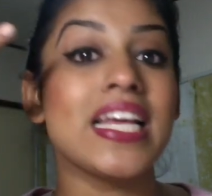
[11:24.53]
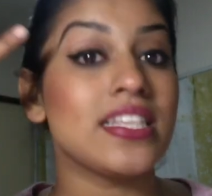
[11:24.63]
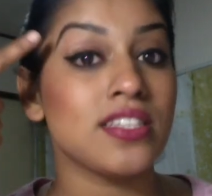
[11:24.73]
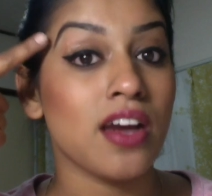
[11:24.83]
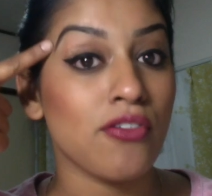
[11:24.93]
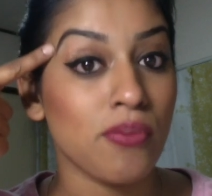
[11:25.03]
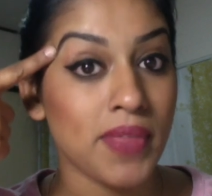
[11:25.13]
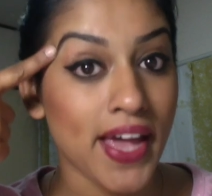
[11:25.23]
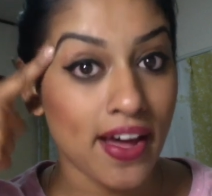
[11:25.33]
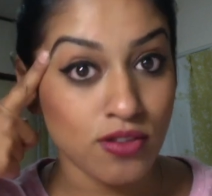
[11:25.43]
is start from
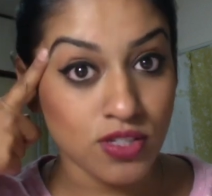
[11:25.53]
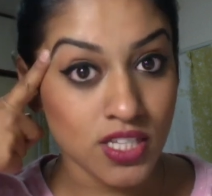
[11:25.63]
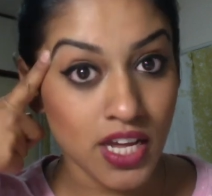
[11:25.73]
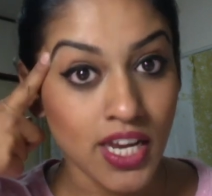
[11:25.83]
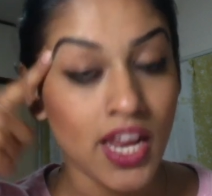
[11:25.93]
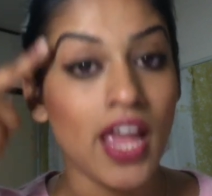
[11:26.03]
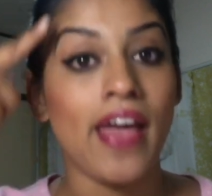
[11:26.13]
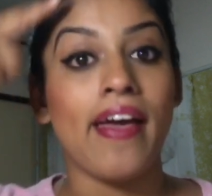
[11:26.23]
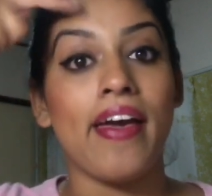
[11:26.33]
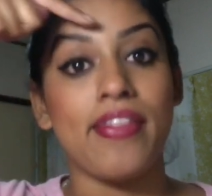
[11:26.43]
the outside
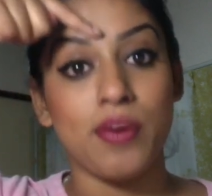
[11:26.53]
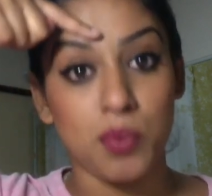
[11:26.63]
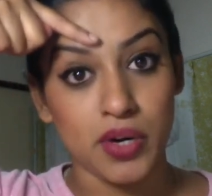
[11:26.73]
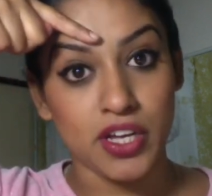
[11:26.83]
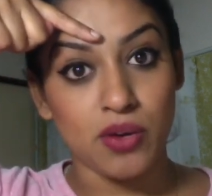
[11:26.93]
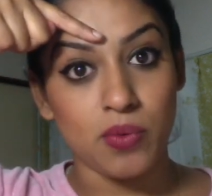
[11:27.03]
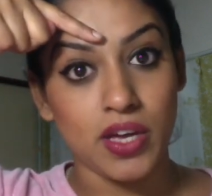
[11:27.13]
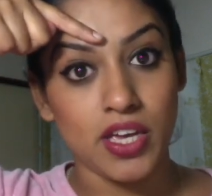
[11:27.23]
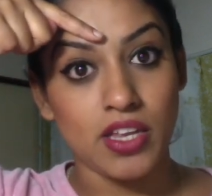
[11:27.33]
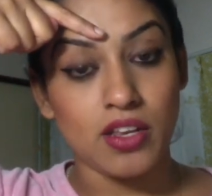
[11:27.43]
and then work your
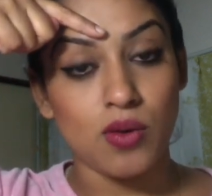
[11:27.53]
way in.